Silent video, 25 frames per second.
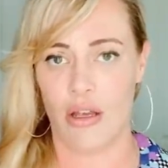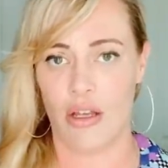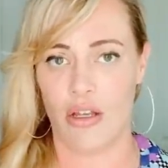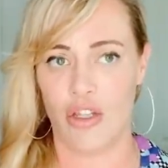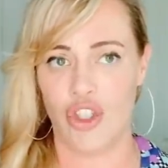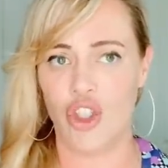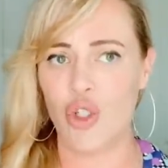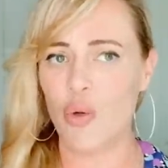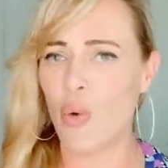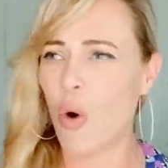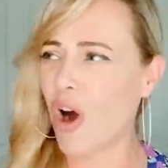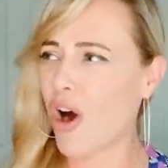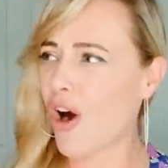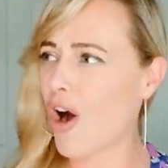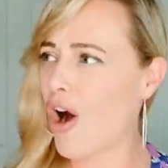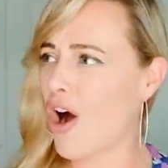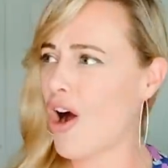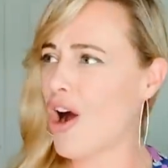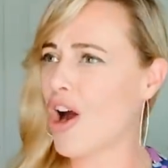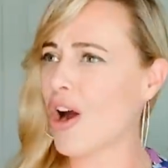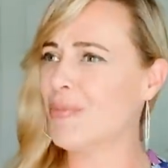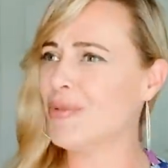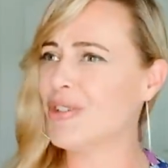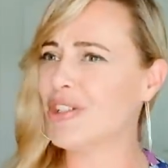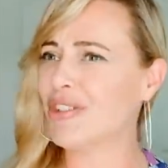You are
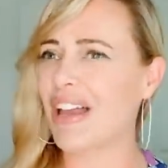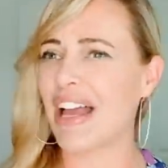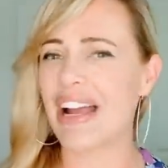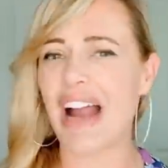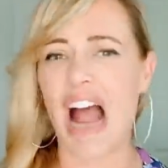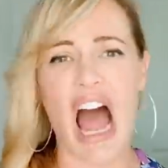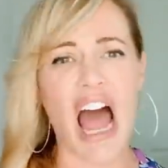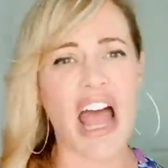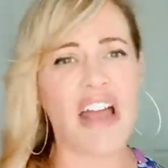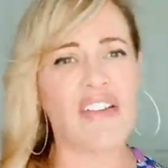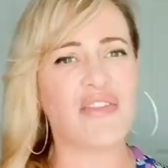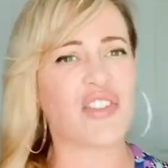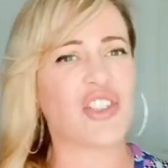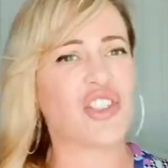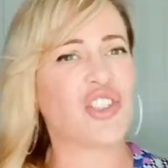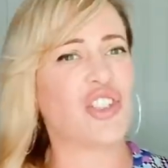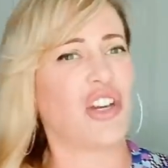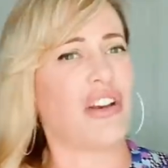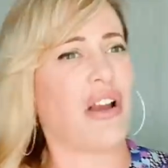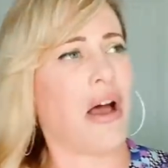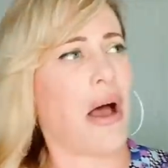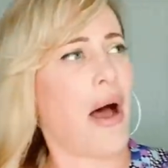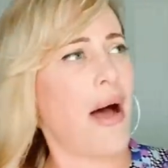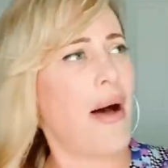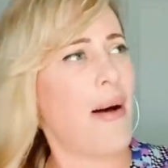armed. You're like, I've
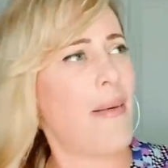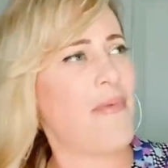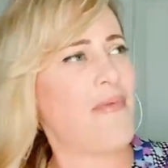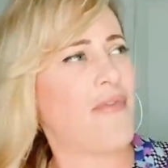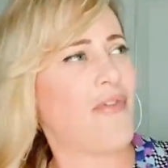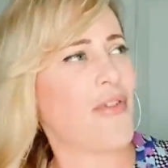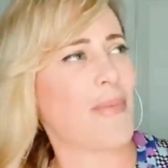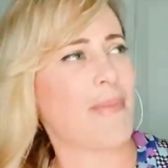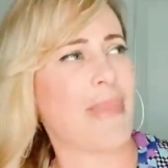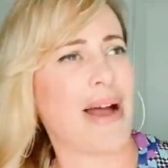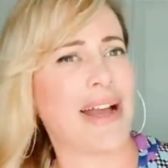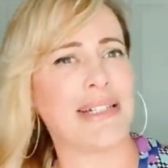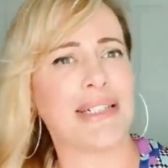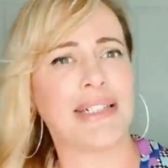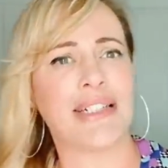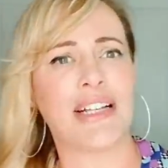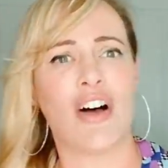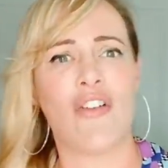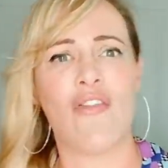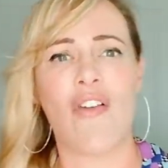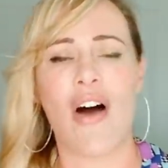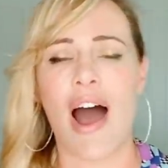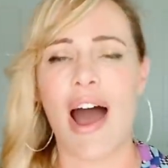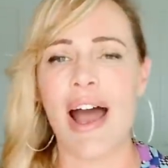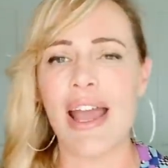stood up for
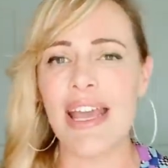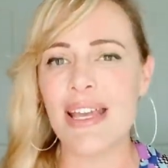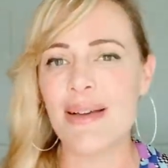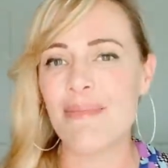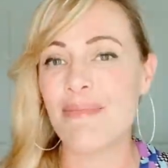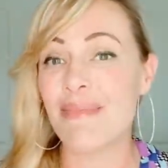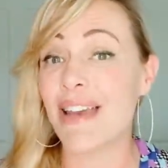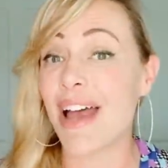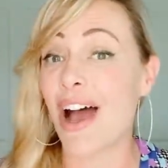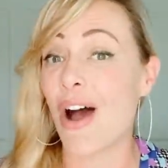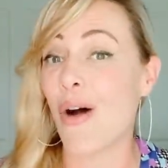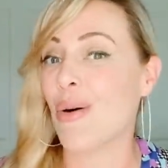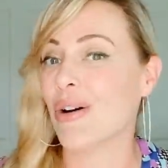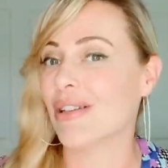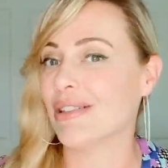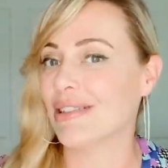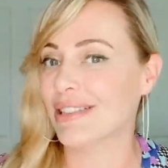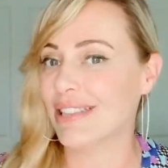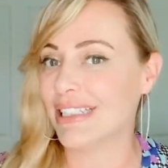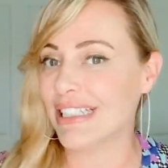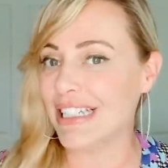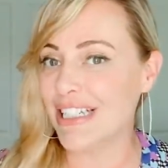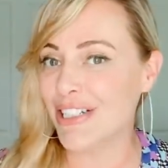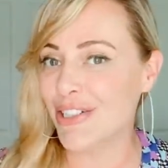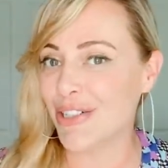myself. I am now a
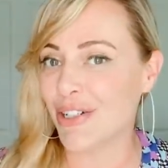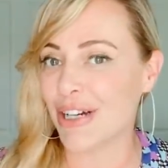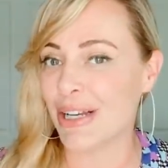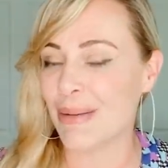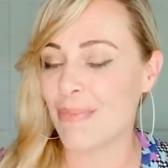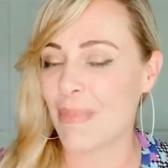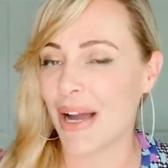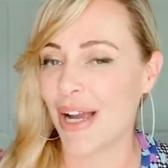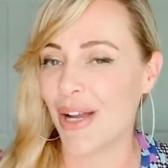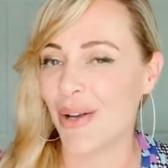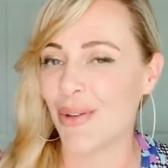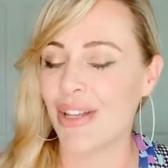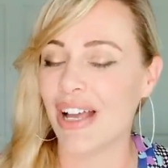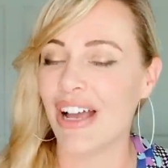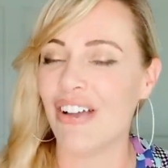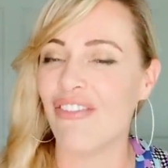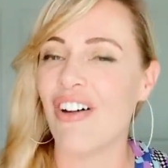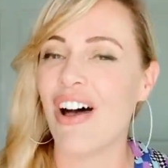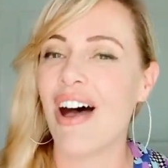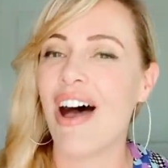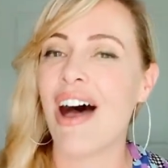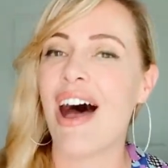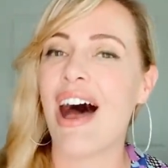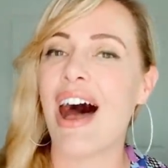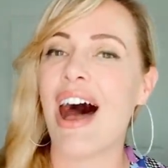leader in my own life.
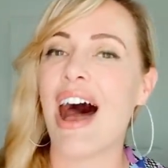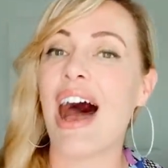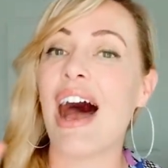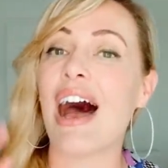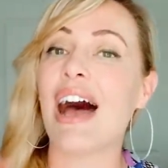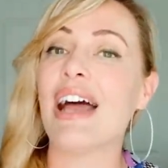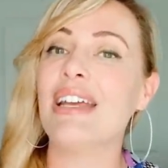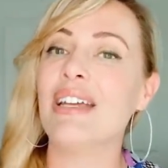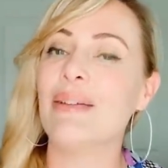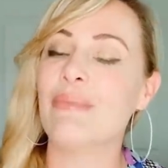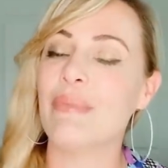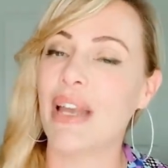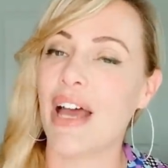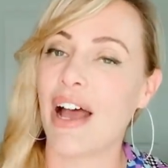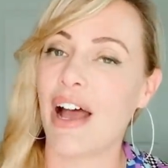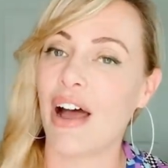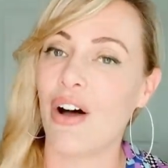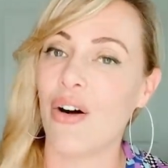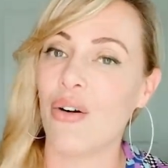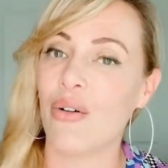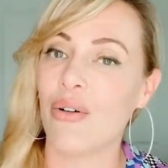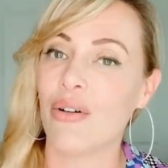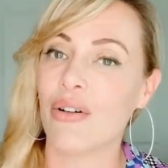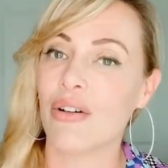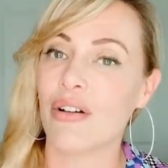I am
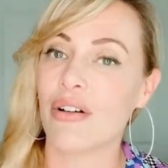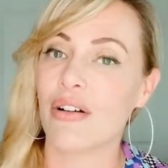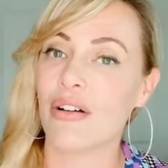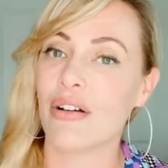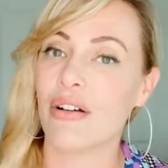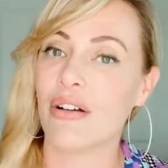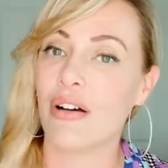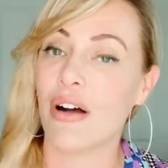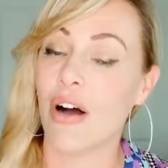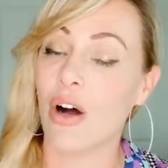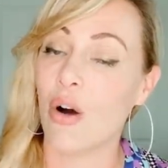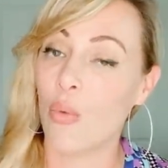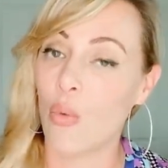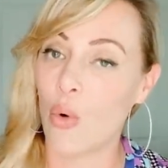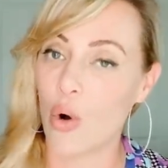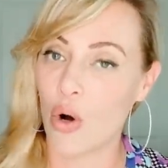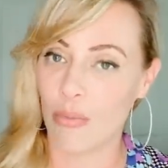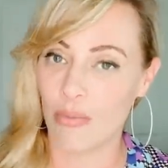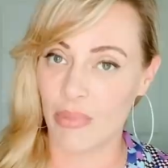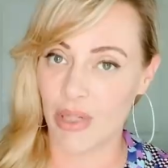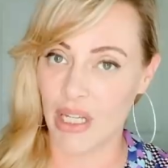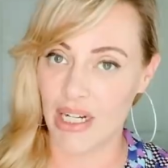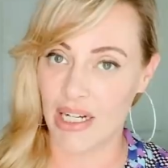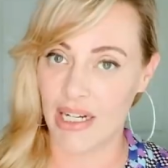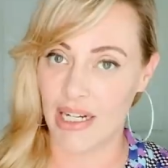now a warm
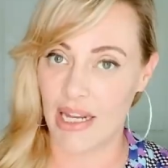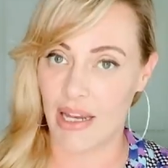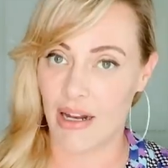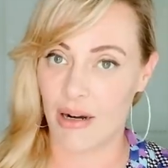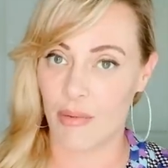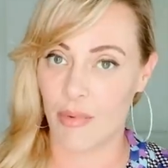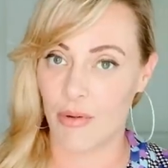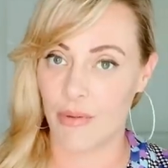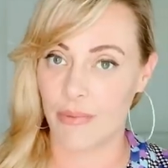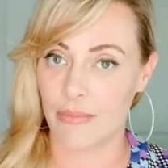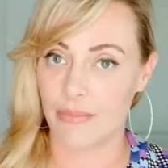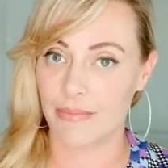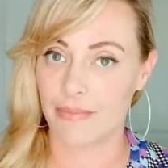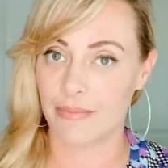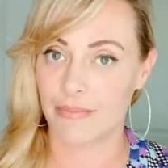blooded animal.